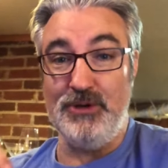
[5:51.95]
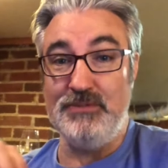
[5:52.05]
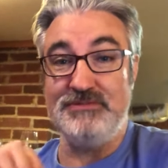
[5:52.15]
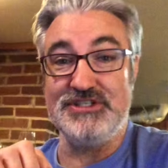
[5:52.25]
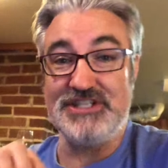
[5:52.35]
Oh,
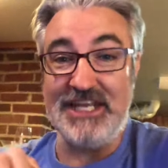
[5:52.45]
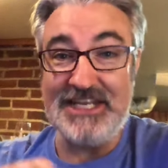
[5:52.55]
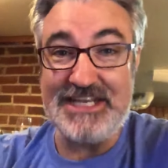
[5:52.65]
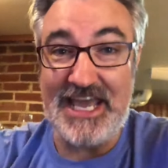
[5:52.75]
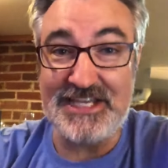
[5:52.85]
I'm just getting
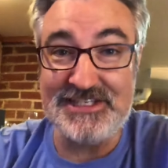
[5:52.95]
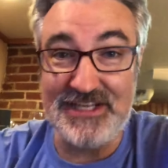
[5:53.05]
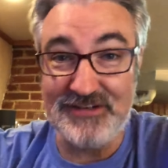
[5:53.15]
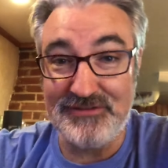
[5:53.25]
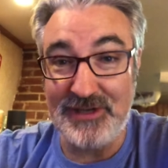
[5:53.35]
a text in
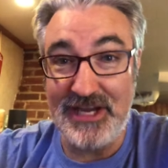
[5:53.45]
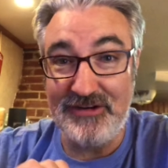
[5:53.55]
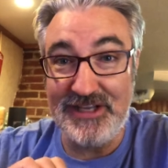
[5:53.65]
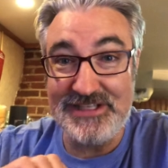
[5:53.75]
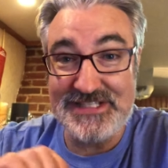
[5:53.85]
there from
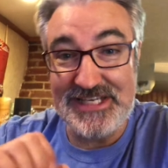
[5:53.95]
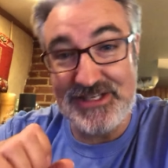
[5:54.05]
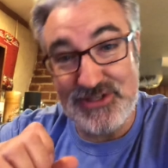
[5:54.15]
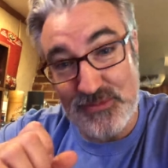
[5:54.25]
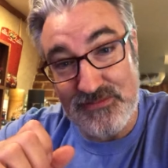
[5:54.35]
Carrie saying
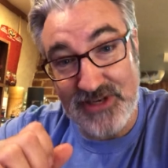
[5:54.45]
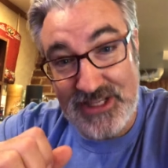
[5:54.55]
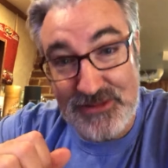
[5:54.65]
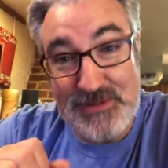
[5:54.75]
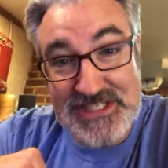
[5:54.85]
don't forget
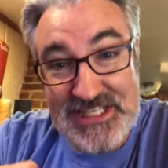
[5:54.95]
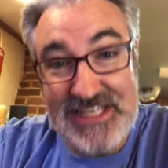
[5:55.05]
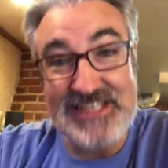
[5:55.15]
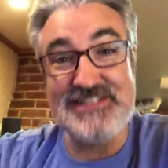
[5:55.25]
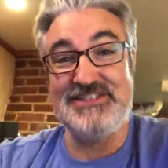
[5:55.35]
the whiskey tasting.